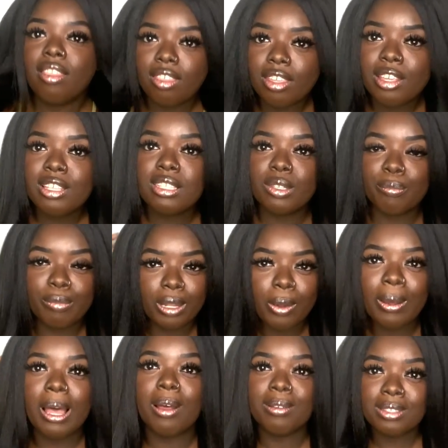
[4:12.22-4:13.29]
this
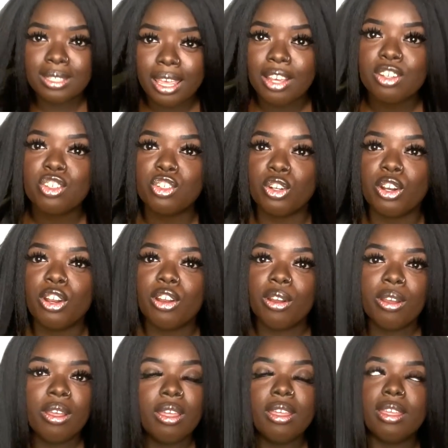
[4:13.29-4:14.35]
blowout
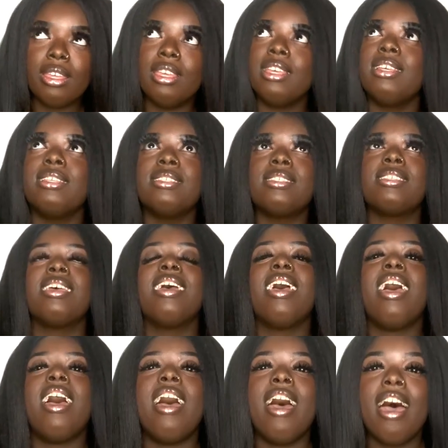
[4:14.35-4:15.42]
texture is
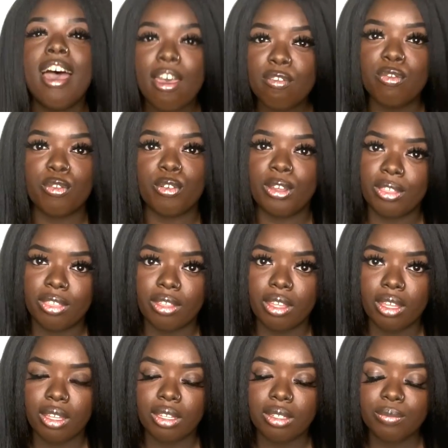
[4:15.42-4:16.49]

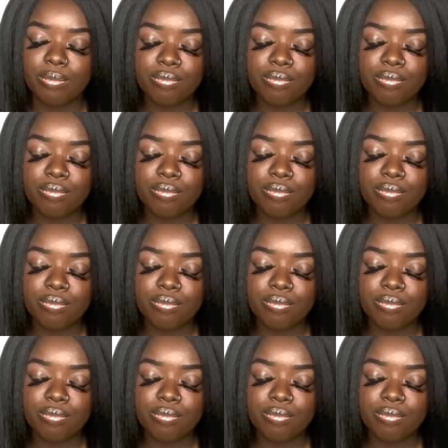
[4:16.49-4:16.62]
everything.